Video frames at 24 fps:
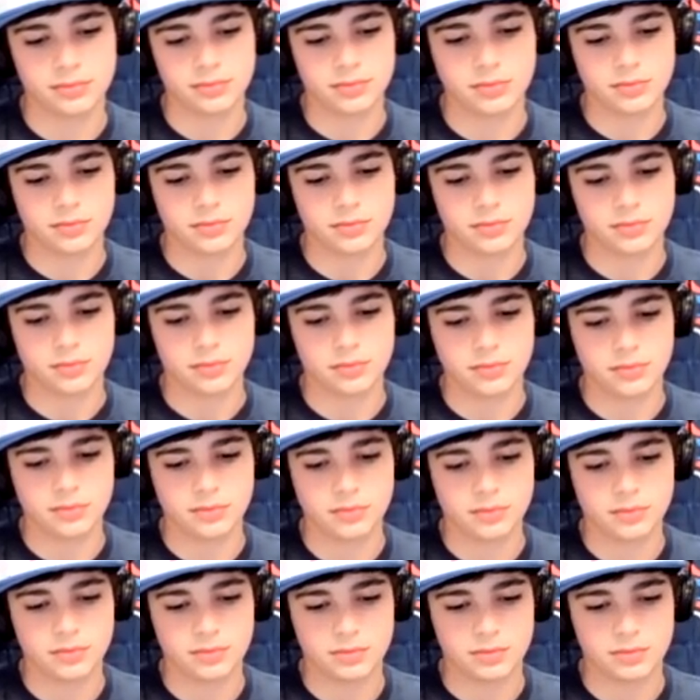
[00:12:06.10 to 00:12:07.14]

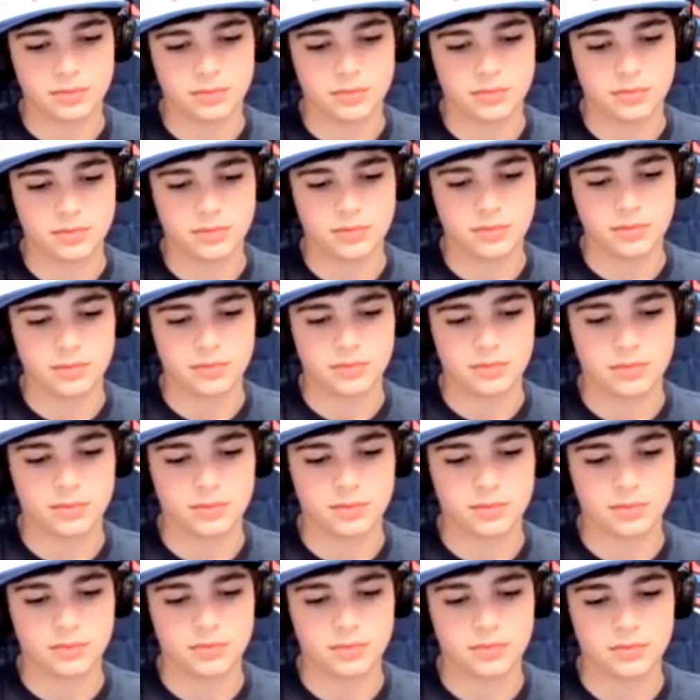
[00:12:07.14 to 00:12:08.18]

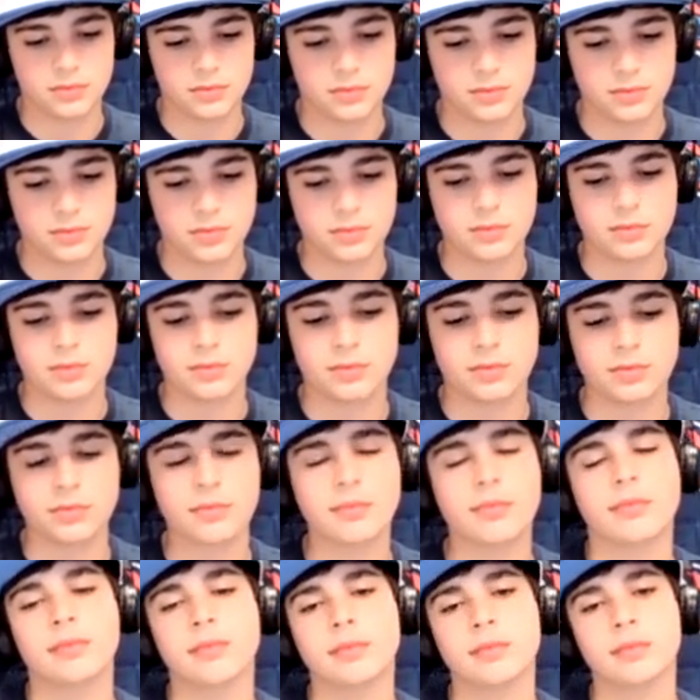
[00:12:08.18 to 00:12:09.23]

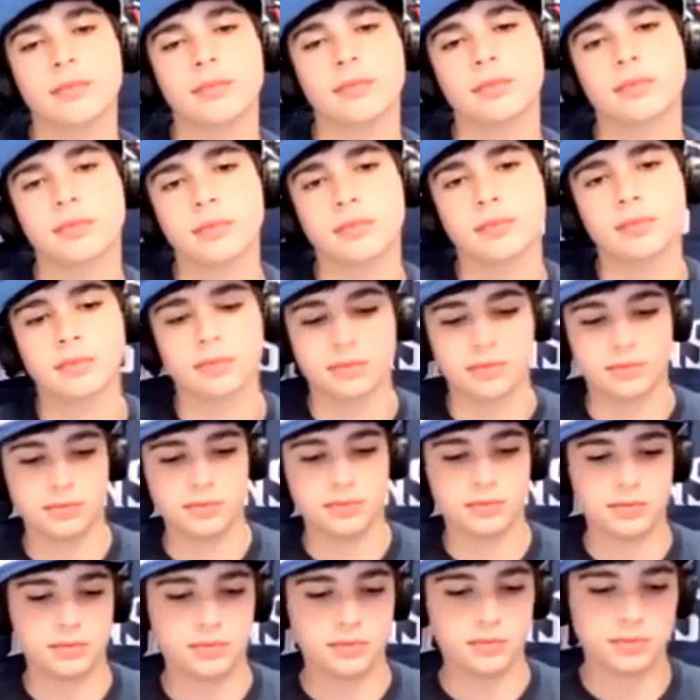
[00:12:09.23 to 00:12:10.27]

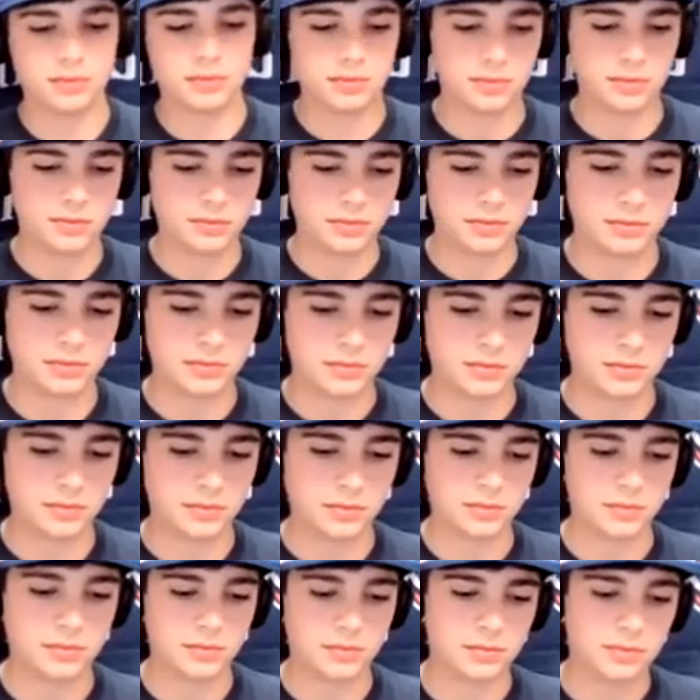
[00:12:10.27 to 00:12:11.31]

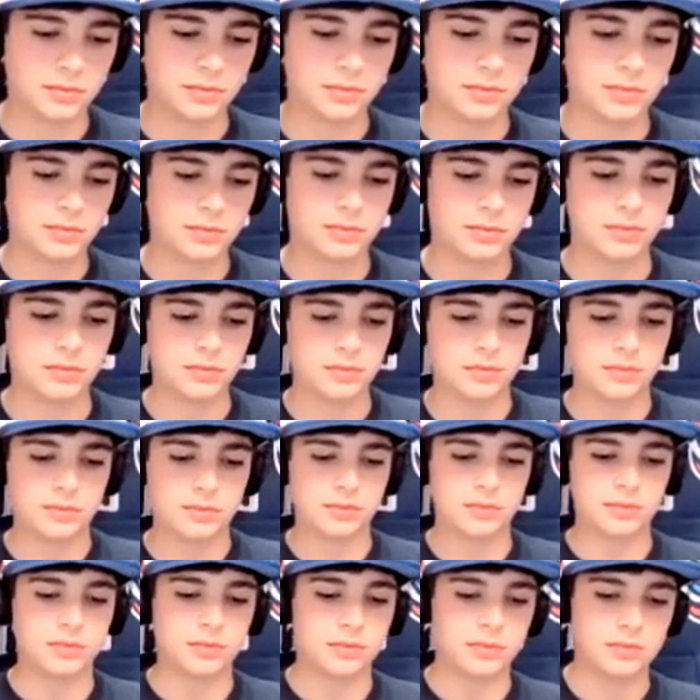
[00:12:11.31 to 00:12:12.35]

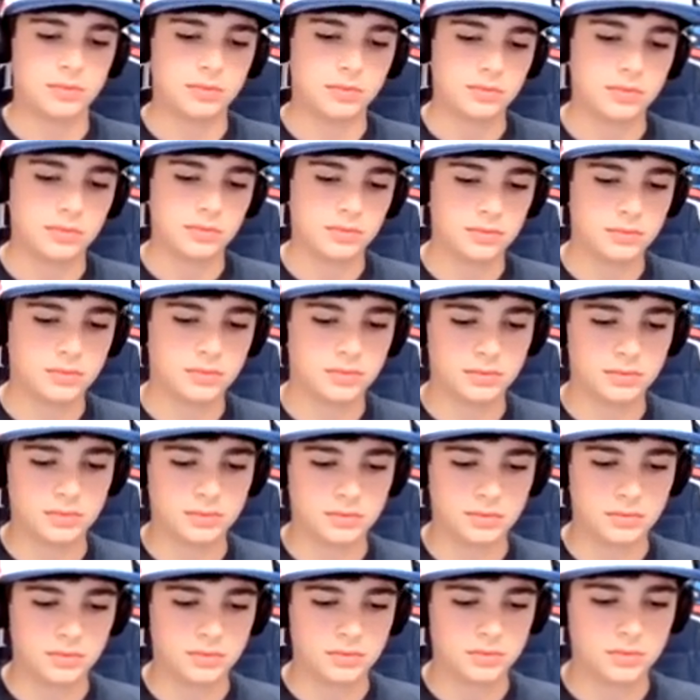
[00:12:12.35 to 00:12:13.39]

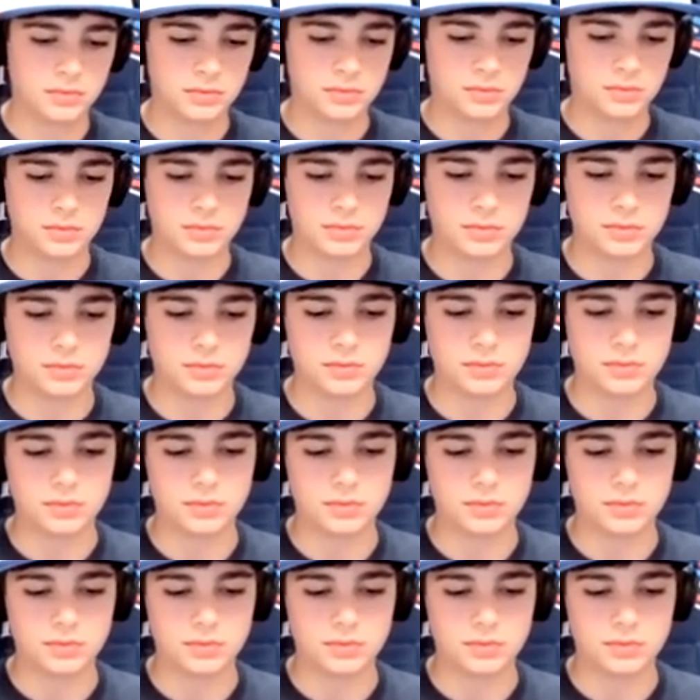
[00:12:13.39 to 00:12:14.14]
This person isn't speaking.